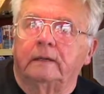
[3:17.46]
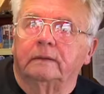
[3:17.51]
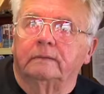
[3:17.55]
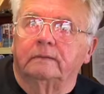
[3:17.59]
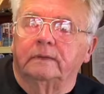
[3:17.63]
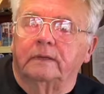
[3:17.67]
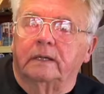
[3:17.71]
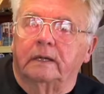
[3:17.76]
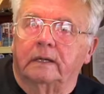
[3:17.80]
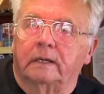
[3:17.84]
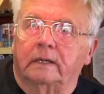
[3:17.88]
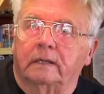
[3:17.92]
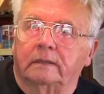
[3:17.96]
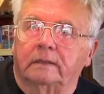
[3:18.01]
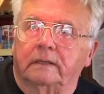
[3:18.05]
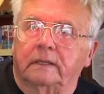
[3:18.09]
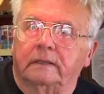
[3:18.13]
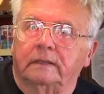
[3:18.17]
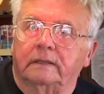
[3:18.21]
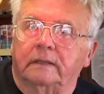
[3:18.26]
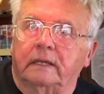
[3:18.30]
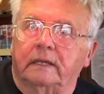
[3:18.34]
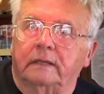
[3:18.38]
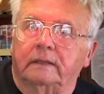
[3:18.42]
We had to
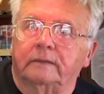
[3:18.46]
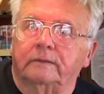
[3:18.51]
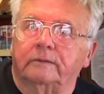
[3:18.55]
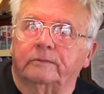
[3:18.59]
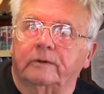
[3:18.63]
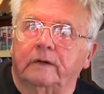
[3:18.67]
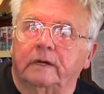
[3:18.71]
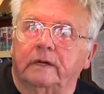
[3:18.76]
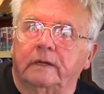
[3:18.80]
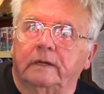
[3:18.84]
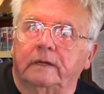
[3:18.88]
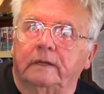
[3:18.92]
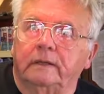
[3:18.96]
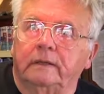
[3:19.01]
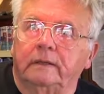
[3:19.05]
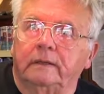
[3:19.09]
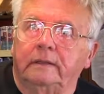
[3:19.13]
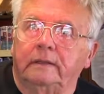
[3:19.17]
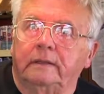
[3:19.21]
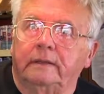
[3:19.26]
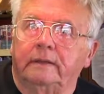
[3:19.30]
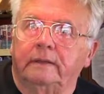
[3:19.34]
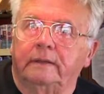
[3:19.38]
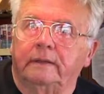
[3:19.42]
let that
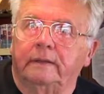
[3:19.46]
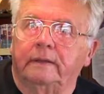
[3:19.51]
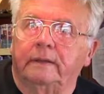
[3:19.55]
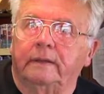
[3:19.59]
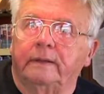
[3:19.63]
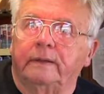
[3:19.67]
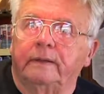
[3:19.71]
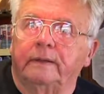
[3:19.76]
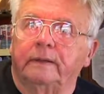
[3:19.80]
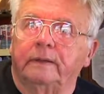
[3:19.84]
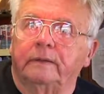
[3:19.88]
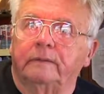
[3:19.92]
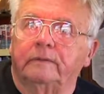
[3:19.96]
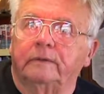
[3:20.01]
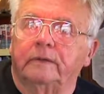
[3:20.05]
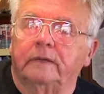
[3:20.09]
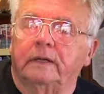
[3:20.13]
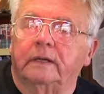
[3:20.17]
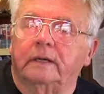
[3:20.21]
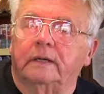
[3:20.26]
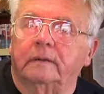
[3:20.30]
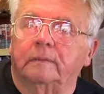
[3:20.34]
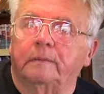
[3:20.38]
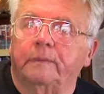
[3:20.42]
dry, and we
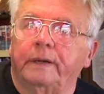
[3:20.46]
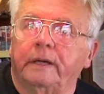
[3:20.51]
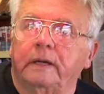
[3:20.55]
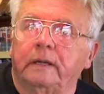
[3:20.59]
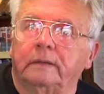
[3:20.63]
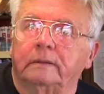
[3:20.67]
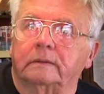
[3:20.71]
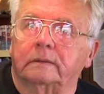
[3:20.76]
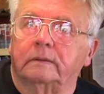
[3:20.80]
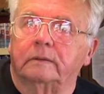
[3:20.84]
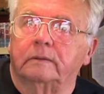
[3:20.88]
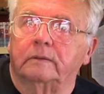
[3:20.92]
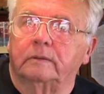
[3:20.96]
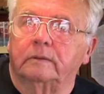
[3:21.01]
had to paint the